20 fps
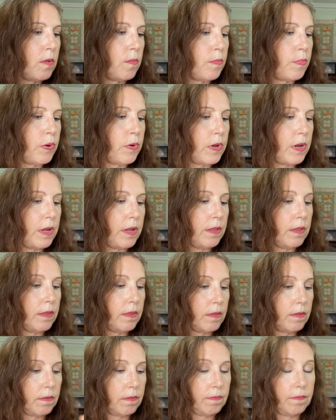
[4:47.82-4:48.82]
put in
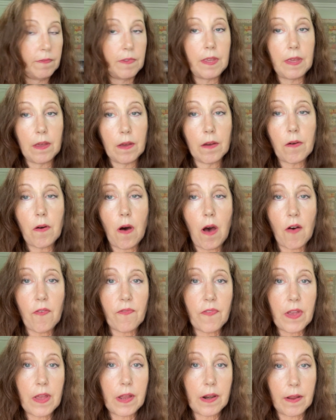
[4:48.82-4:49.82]
tea and
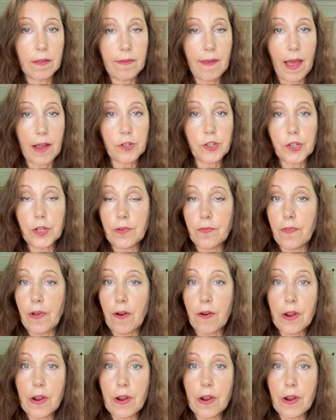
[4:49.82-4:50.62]
coffee, and it's actually